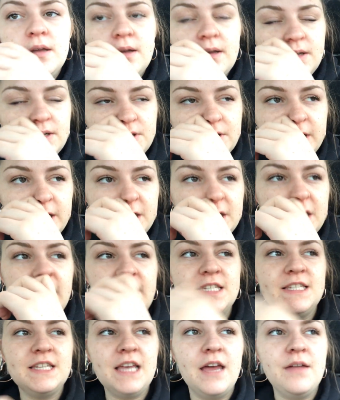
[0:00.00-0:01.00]
Trish
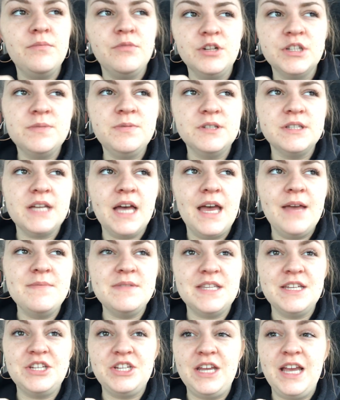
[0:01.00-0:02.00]
has said multiple times
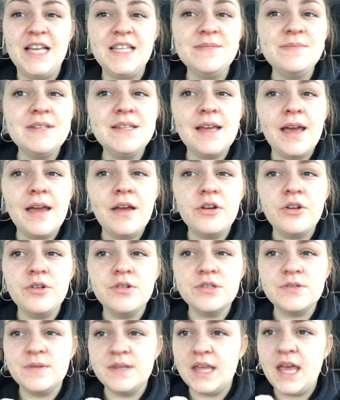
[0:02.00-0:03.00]
that she hasn't been
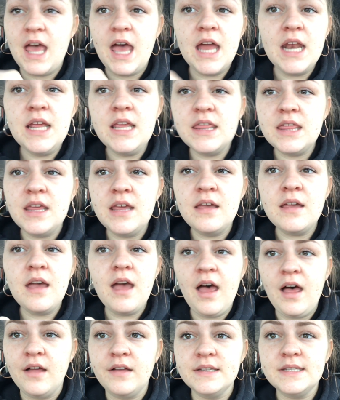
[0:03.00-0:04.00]
diagnosed with anything
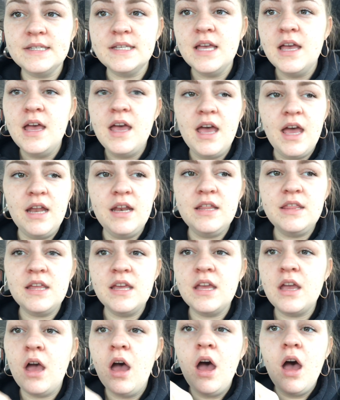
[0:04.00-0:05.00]
else,
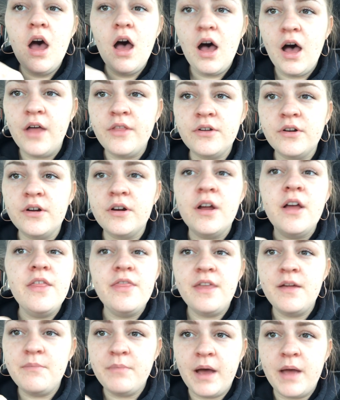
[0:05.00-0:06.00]
anything other
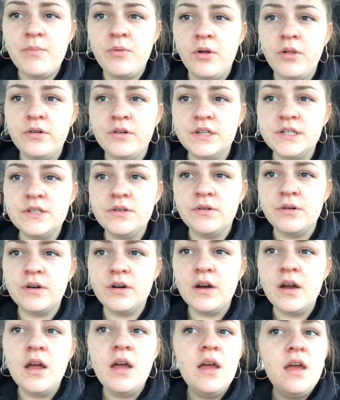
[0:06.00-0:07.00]
than bipolar
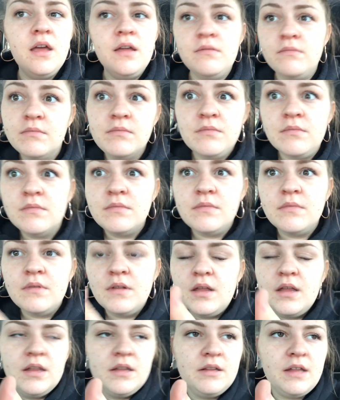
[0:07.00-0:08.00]
disorder.
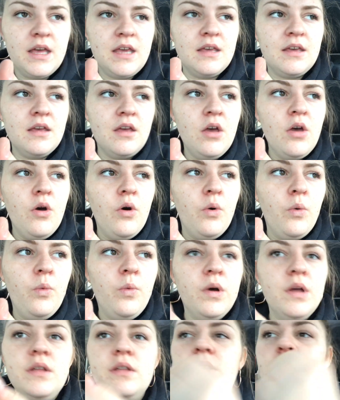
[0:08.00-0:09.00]
Like,
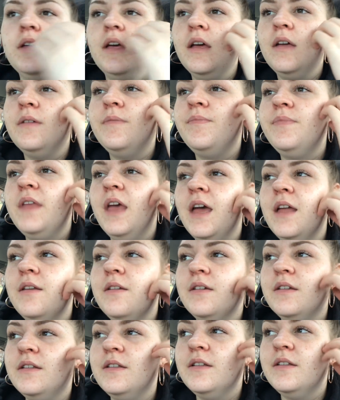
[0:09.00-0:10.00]
what, and,